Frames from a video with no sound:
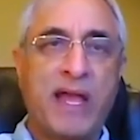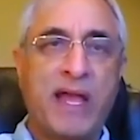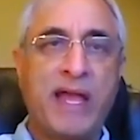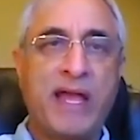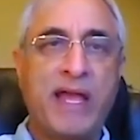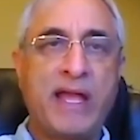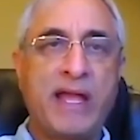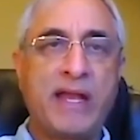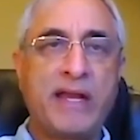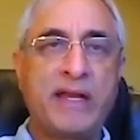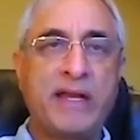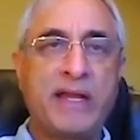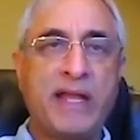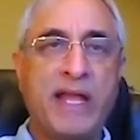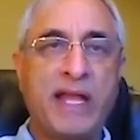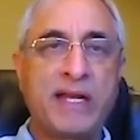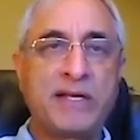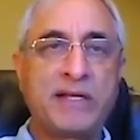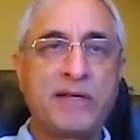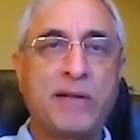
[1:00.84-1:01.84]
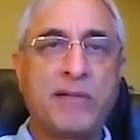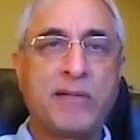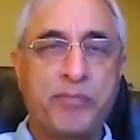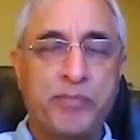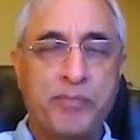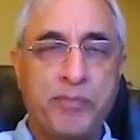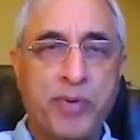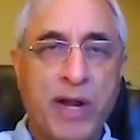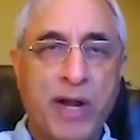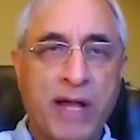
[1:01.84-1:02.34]
And
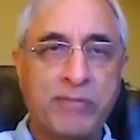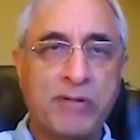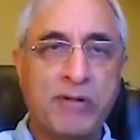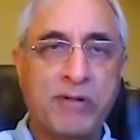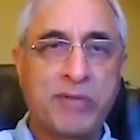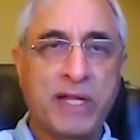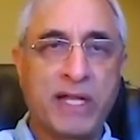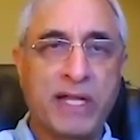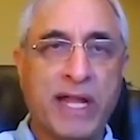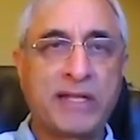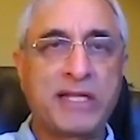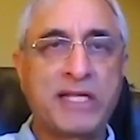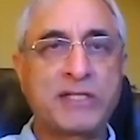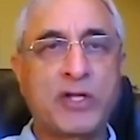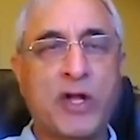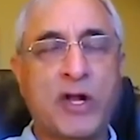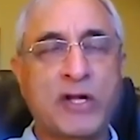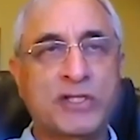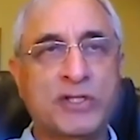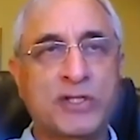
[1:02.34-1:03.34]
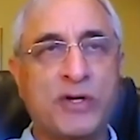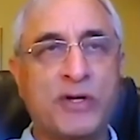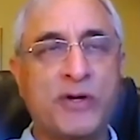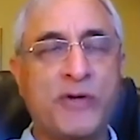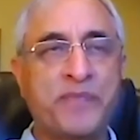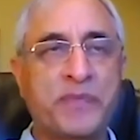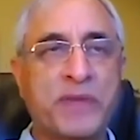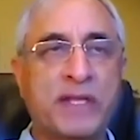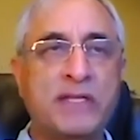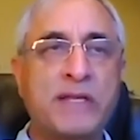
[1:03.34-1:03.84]
there's
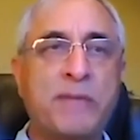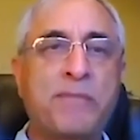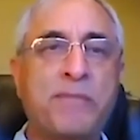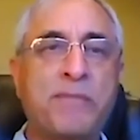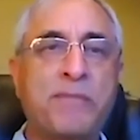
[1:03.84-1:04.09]
also the